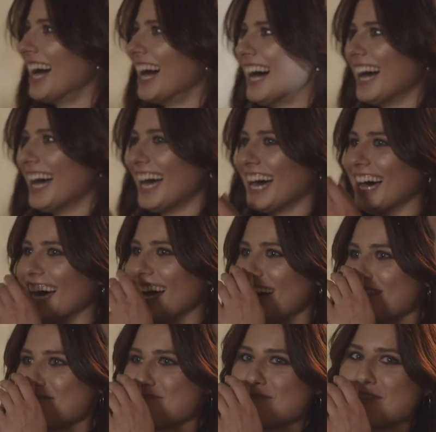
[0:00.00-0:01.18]
And I was
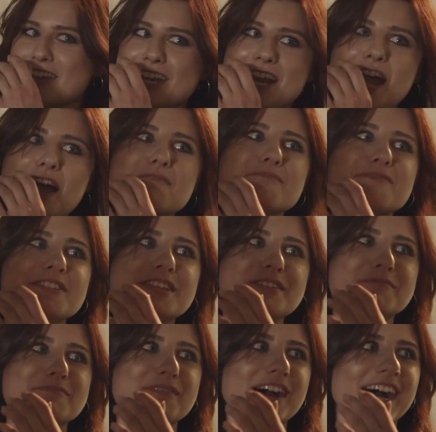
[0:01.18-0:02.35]
shocked, but I
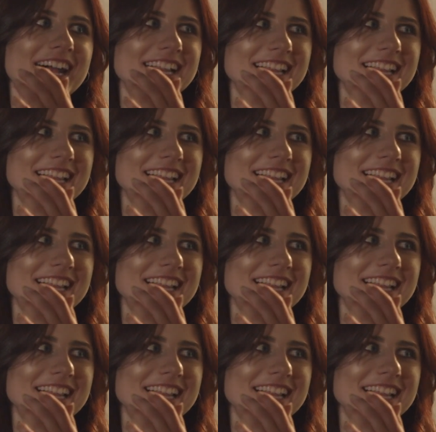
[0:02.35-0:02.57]
owned it.